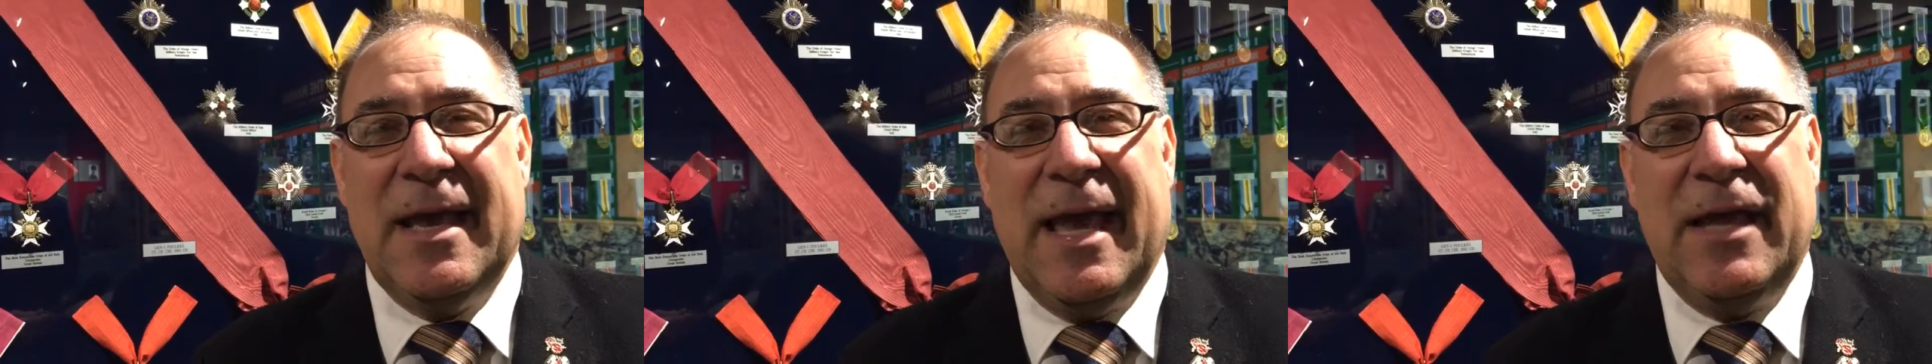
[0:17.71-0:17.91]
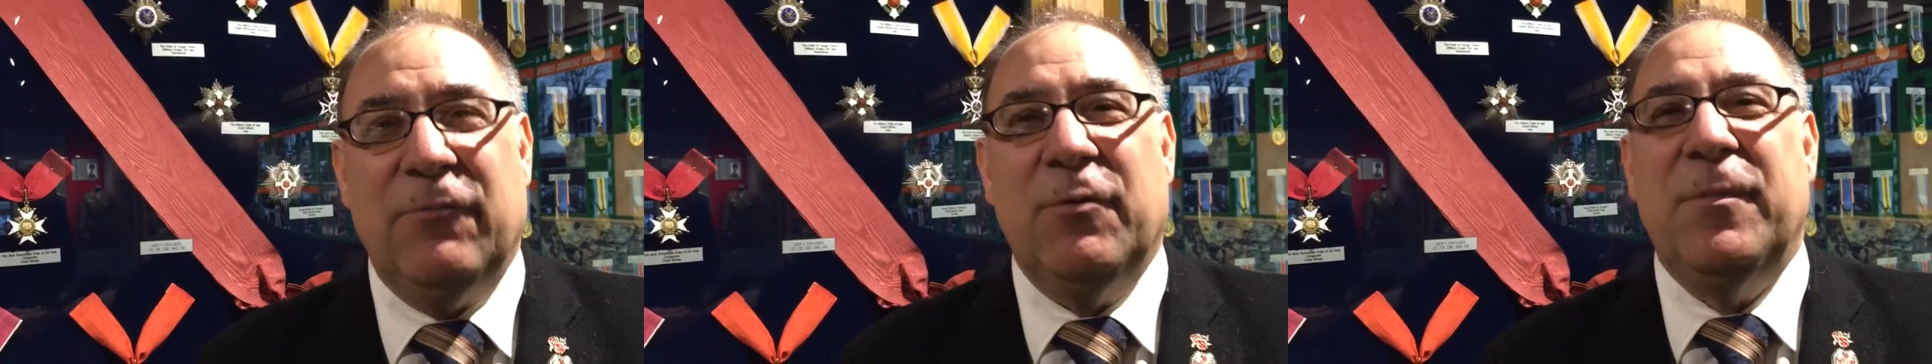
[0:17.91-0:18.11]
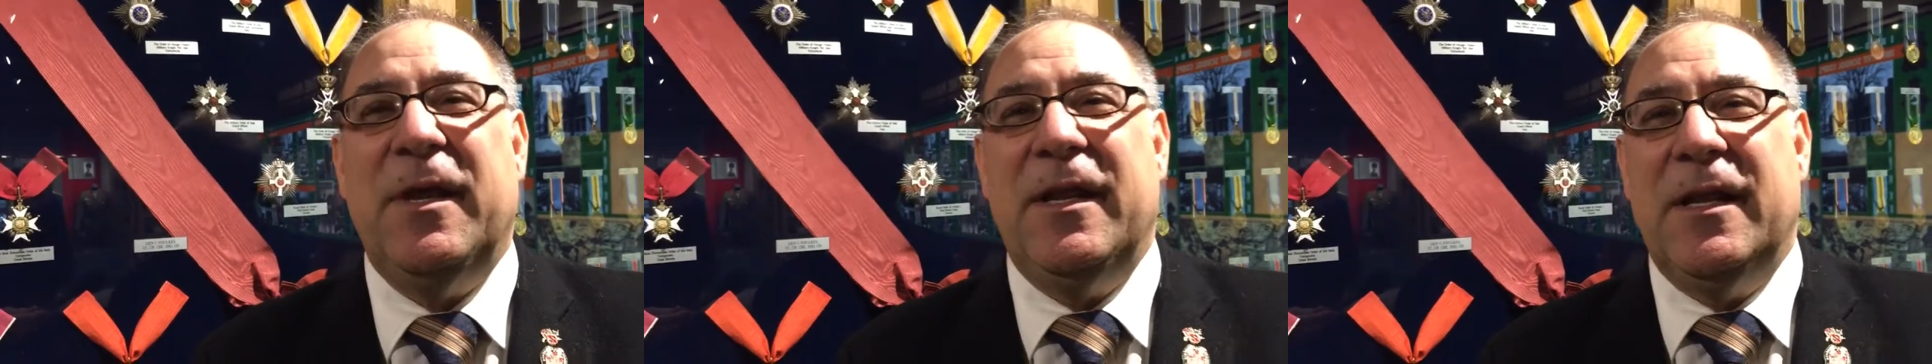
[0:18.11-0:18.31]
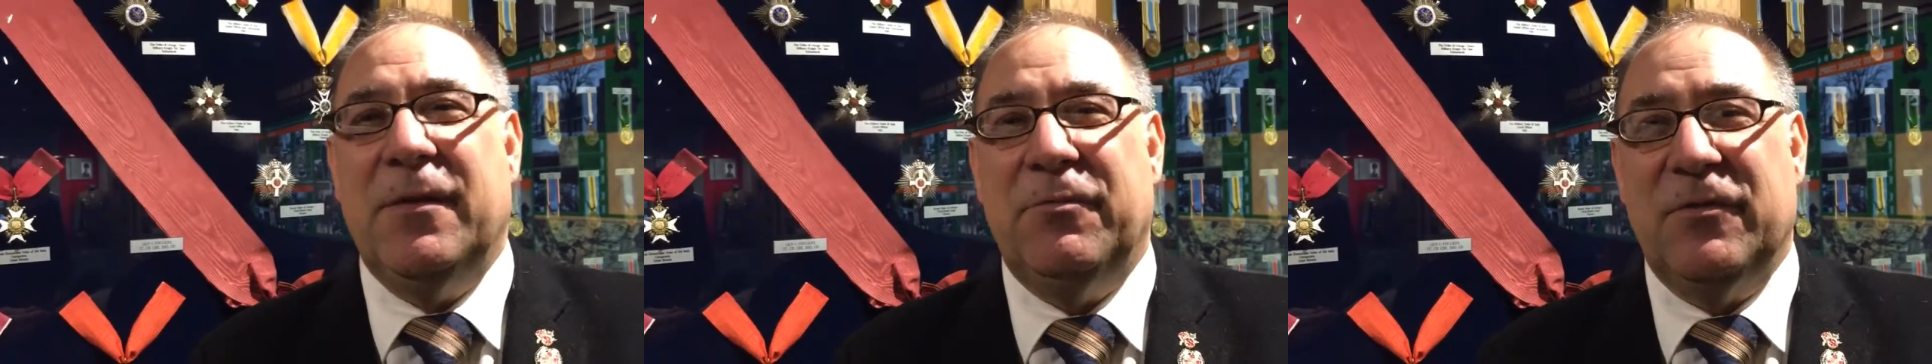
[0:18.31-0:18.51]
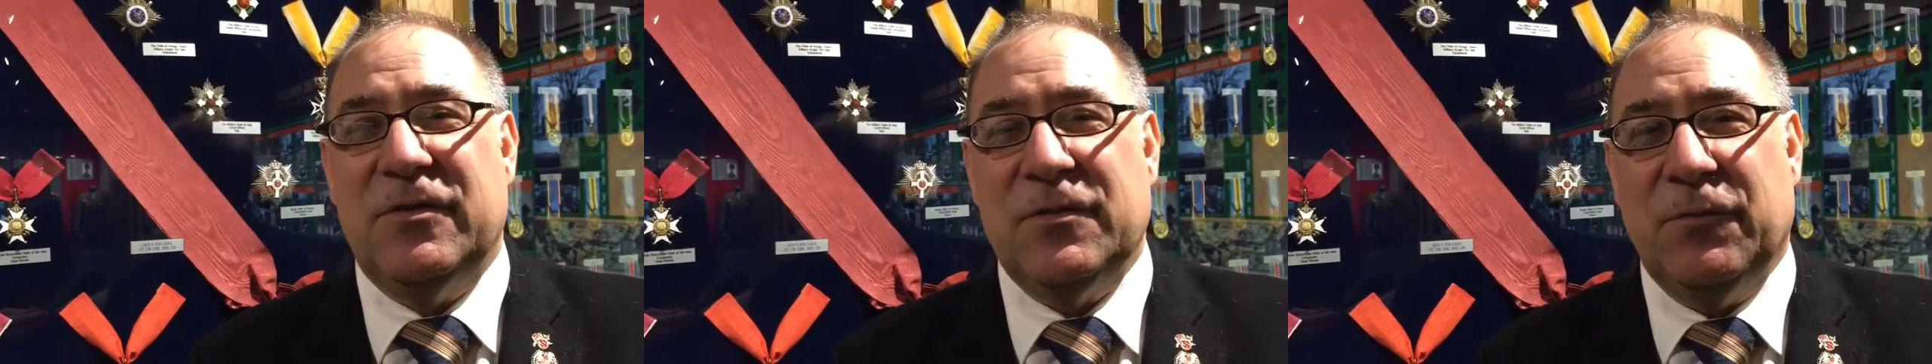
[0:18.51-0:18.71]
And we're meeting
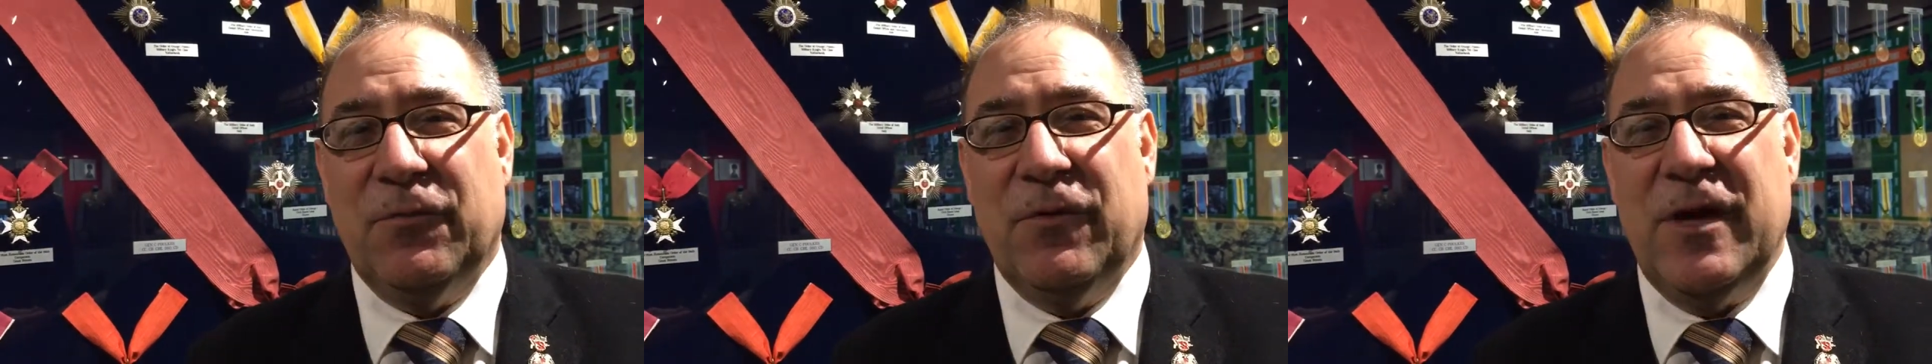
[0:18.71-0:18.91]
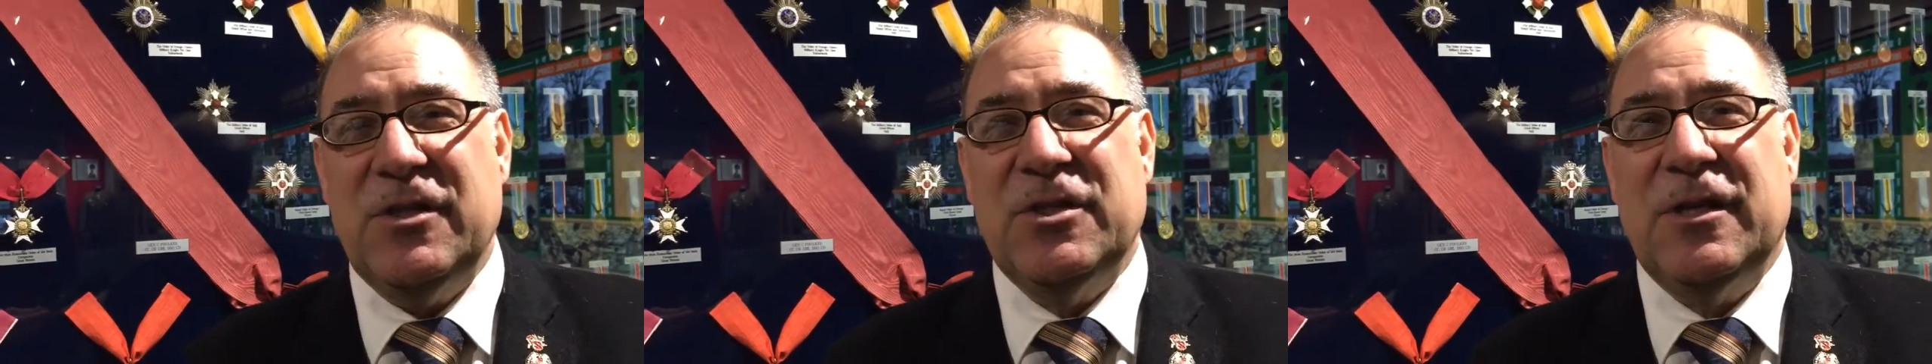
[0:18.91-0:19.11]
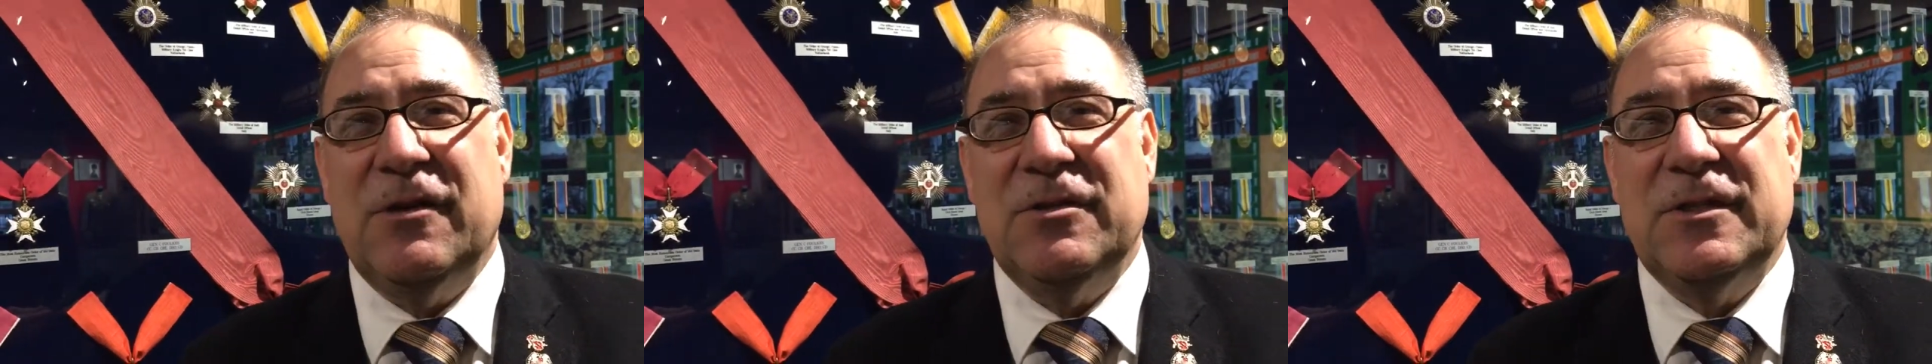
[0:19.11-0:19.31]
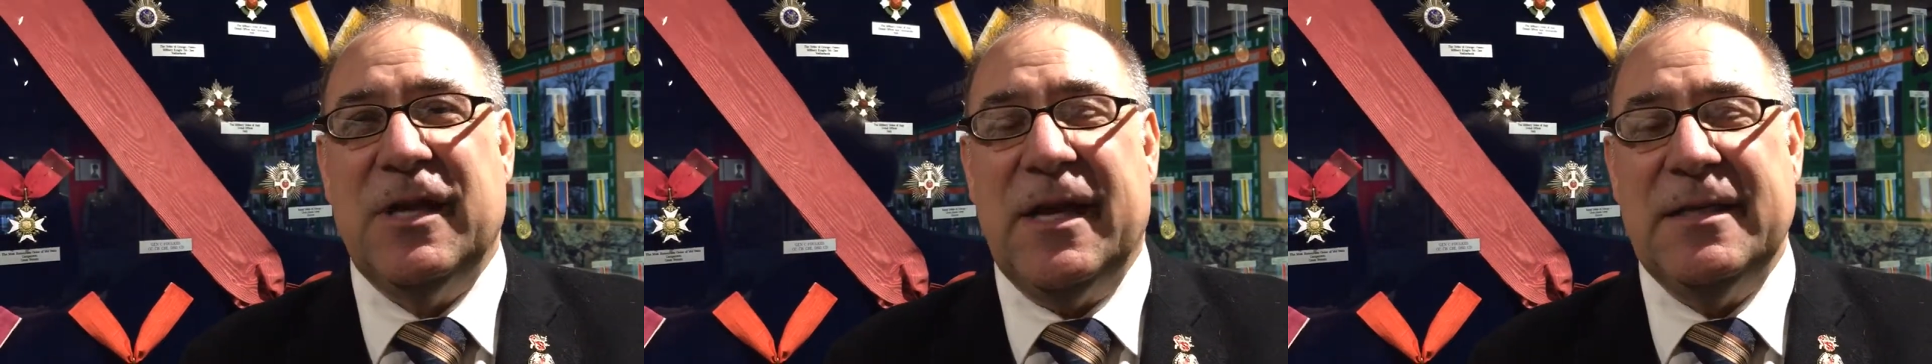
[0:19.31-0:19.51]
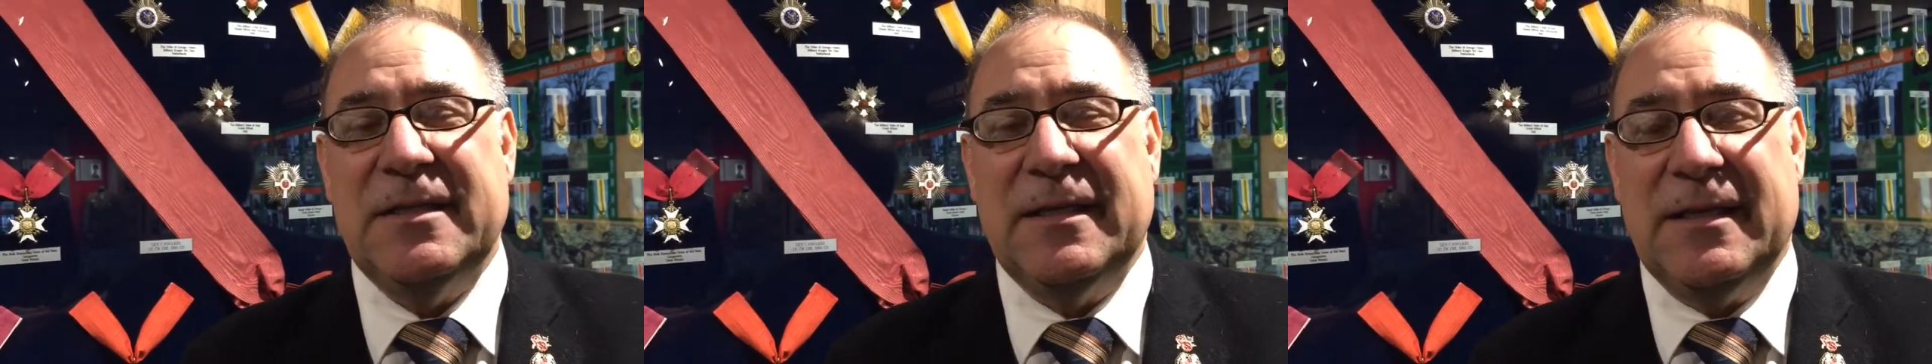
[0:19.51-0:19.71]
up with some French Scouts, Guides,